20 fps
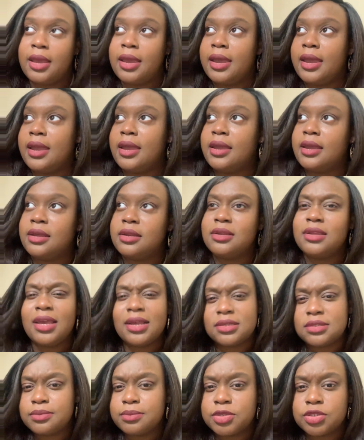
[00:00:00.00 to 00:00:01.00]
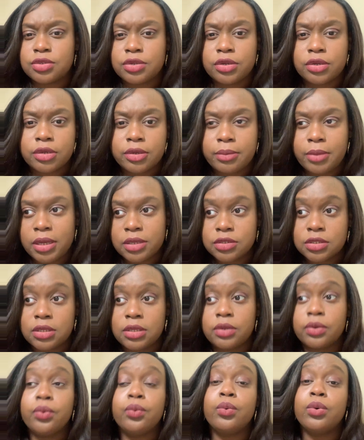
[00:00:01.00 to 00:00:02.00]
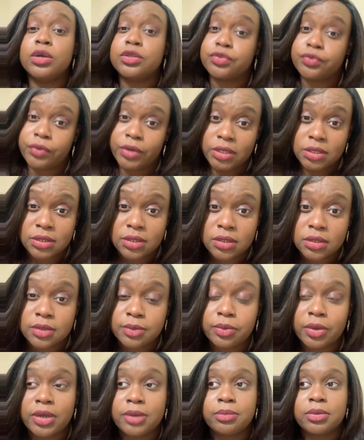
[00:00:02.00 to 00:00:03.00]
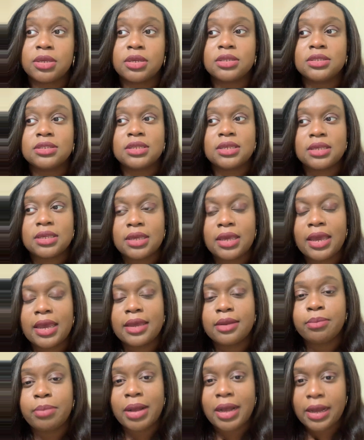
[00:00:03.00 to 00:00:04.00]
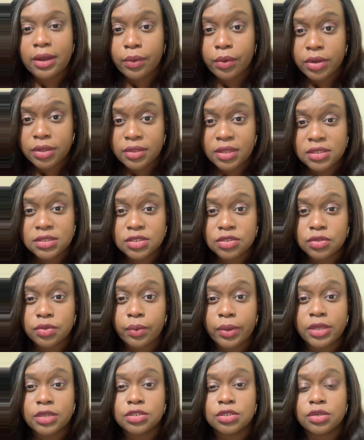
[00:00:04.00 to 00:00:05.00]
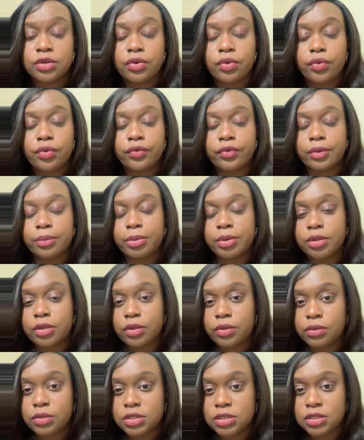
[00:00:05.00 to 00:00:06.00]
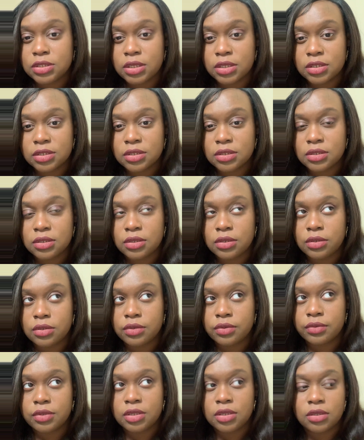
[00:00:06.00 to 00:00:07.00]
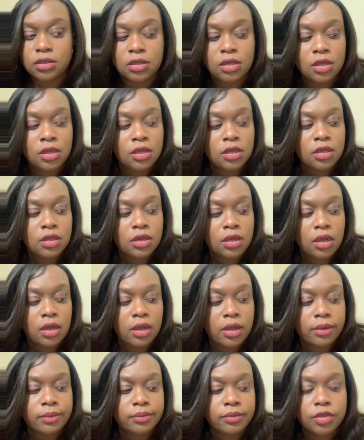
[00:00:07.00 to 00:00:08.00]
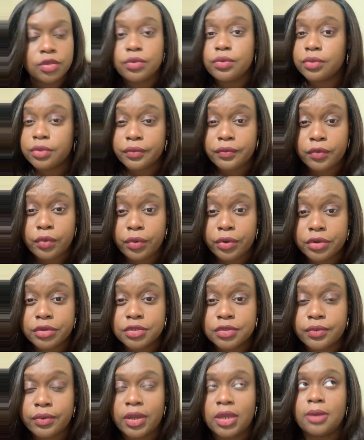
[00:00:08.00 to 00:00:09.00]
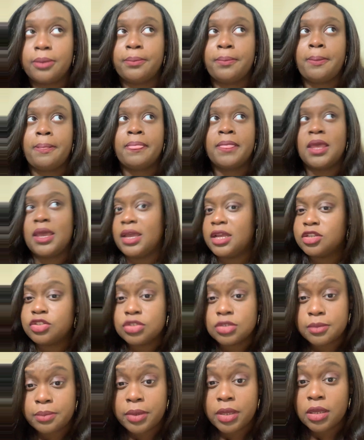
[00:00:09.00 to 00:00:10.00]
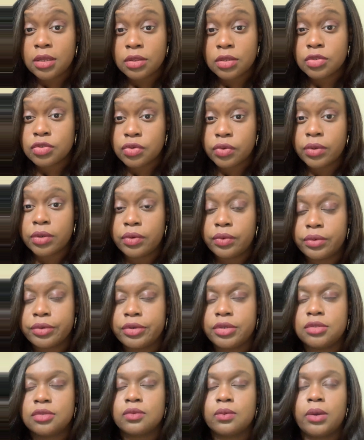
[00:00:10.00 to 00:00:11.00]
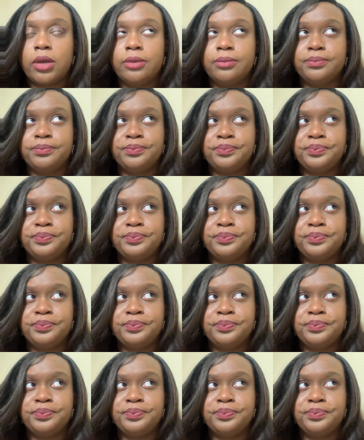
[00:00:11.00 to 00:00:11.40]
And yes, Mr. Yakubowski was racist, right? Because he had power in that situation over Piccola's youth, of course, right? And just being the store owner as well.